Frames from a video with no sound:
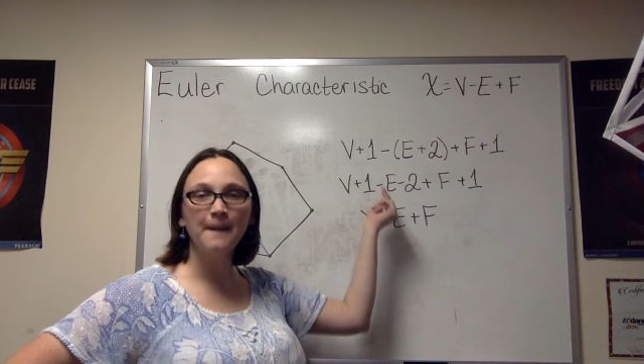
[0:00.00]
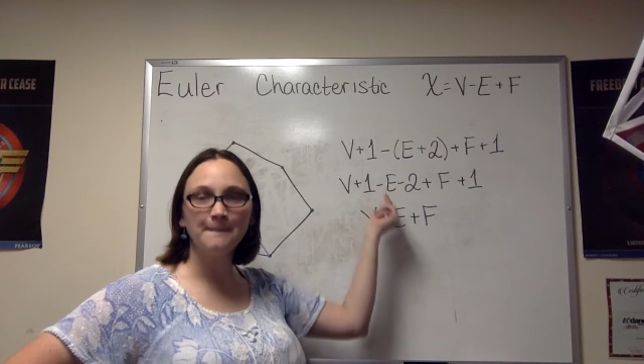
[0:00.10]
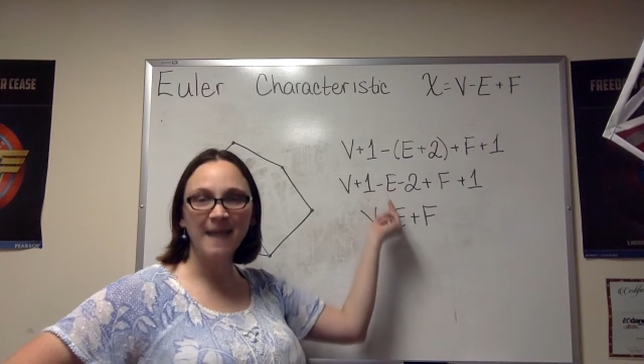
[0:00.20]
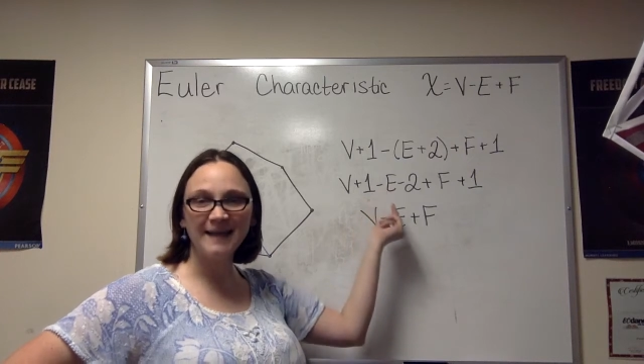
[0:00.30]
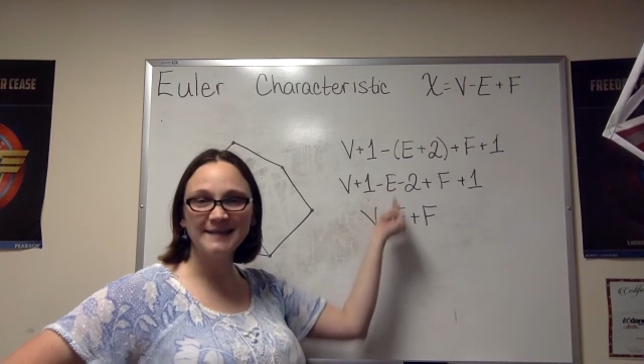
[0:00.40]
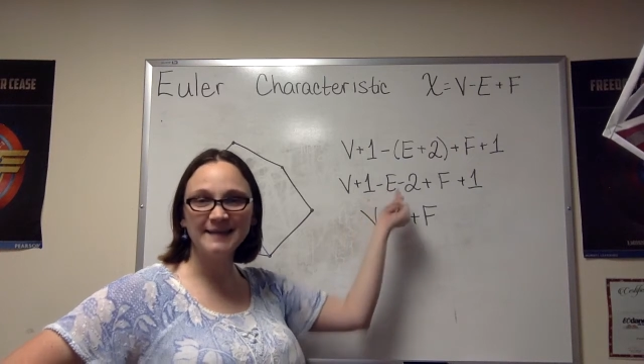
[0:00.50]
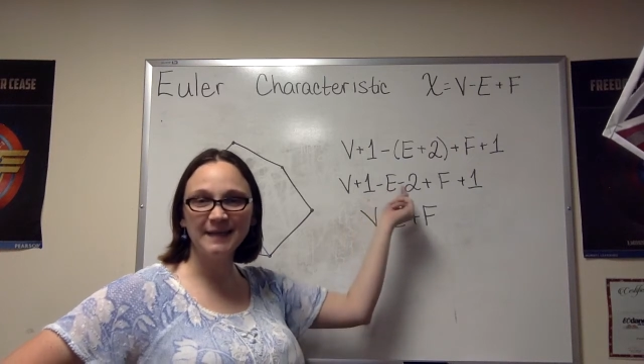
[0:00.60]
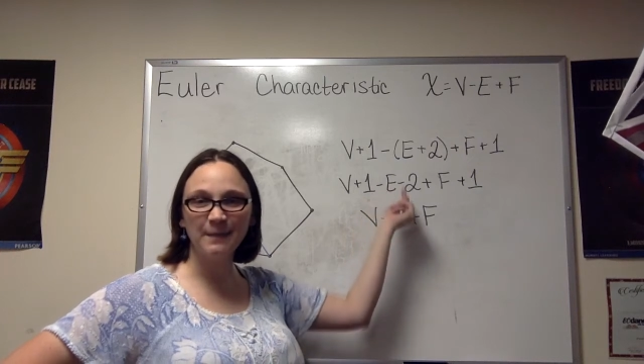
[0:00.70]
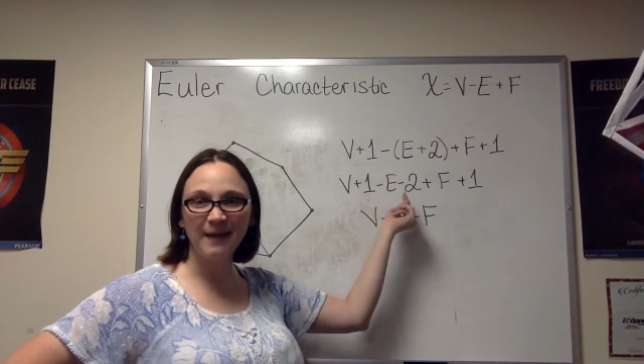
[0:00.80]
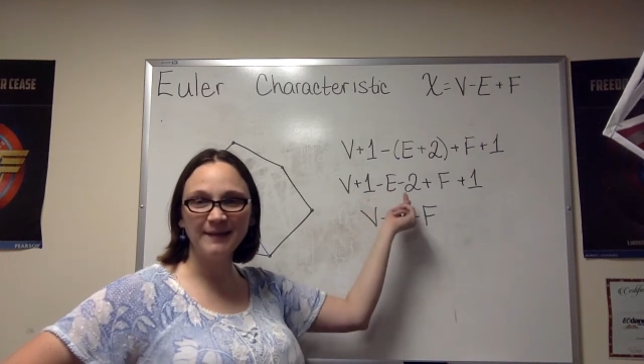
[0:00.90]
minus
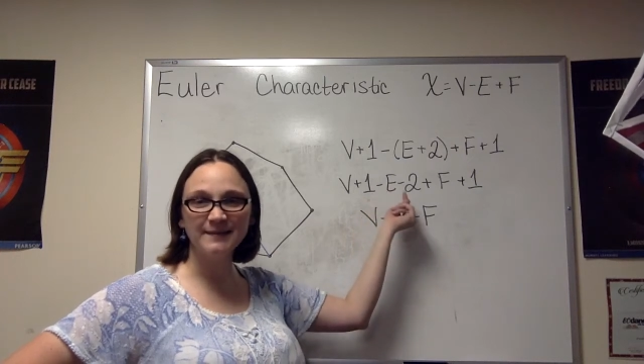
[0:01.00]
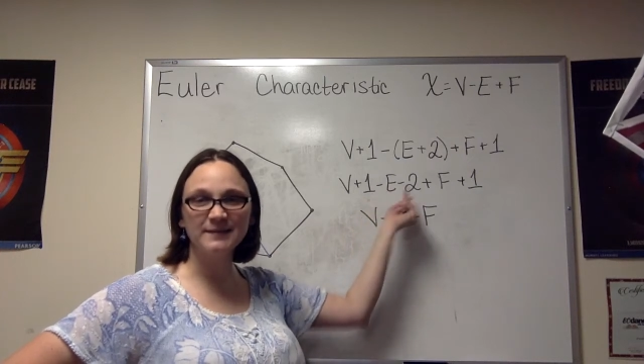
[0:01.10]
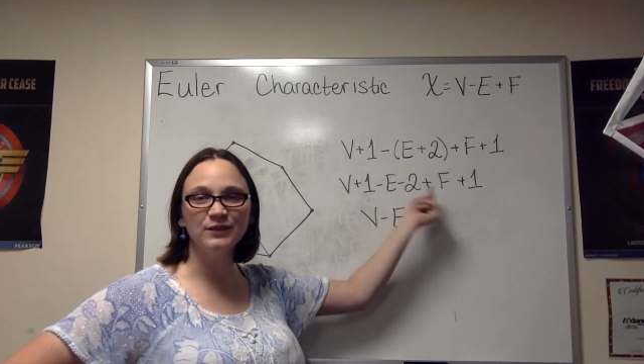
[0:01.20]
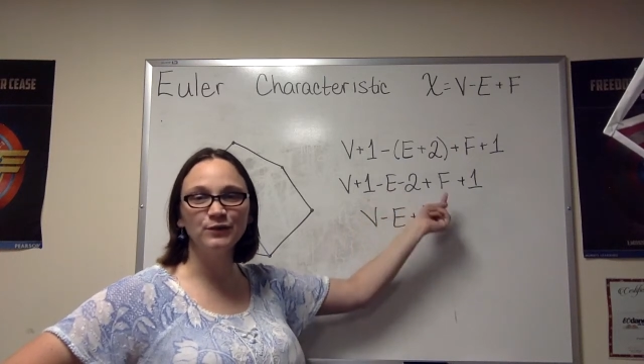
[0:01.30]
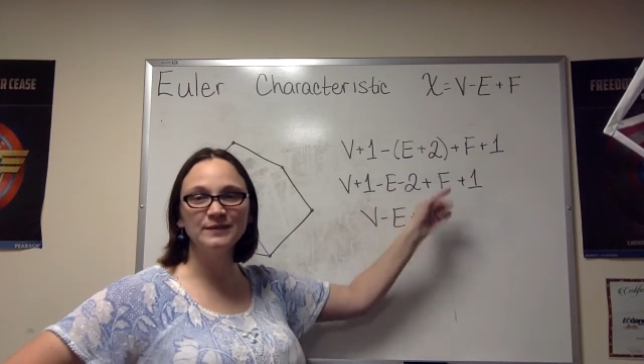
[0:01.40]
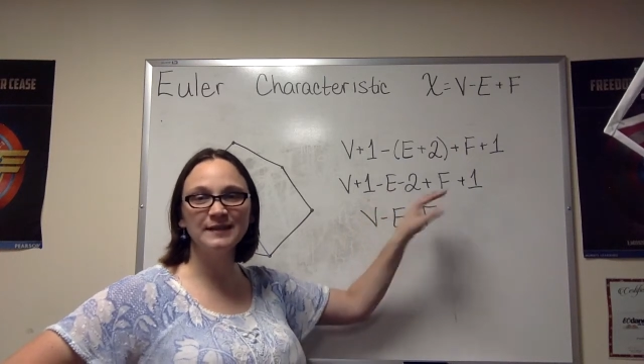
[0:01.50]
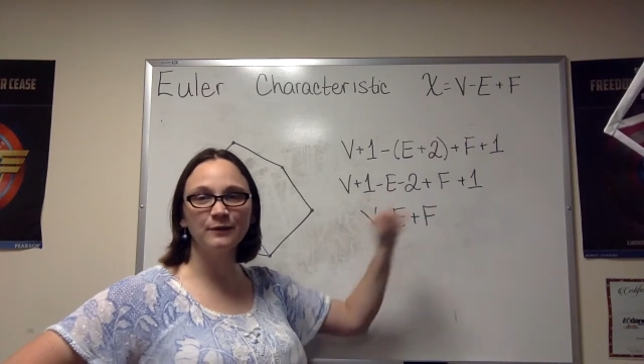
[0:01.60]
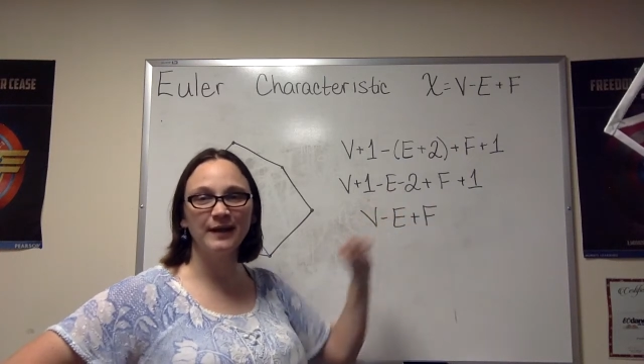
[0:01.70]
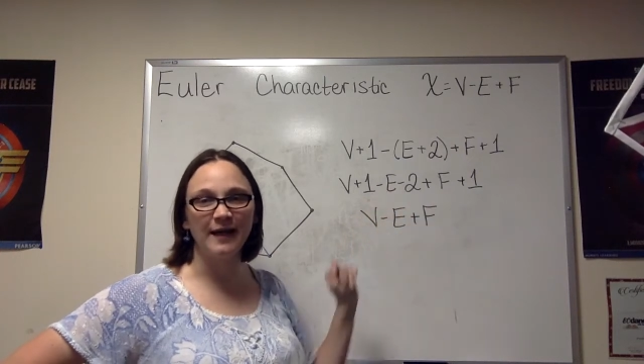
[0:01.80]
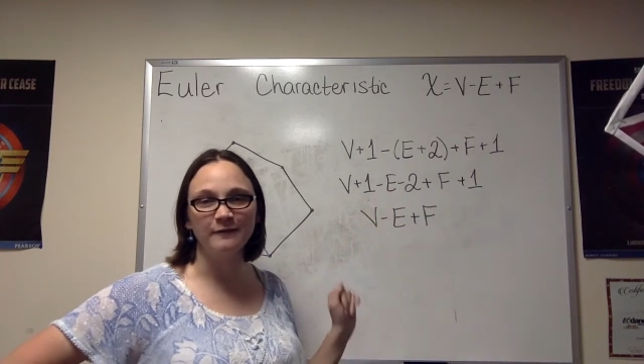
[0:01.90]
e minus 2 is
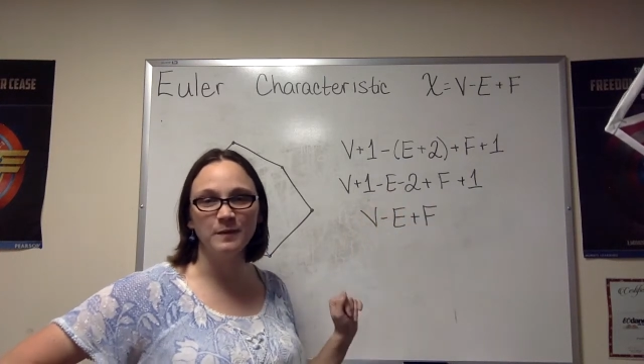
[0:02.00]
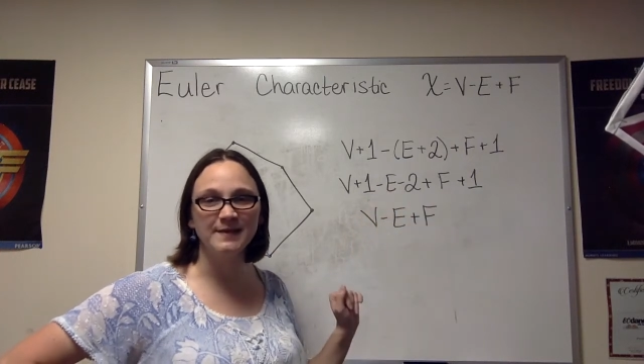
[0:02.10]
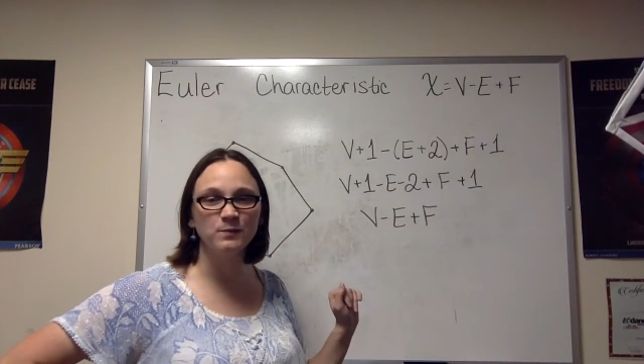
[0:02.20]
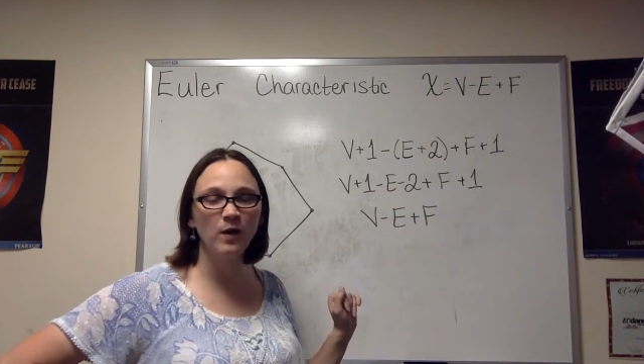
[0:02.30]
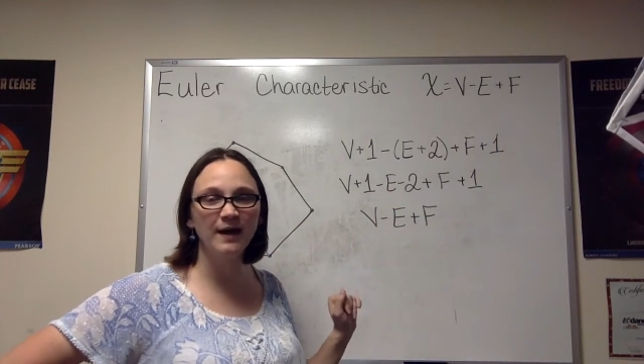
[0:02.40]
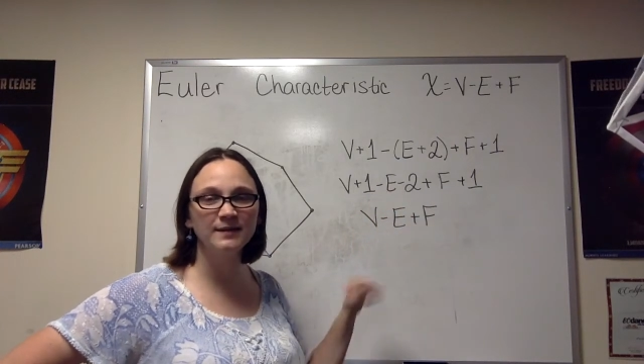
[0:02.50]
equal to f plus 1,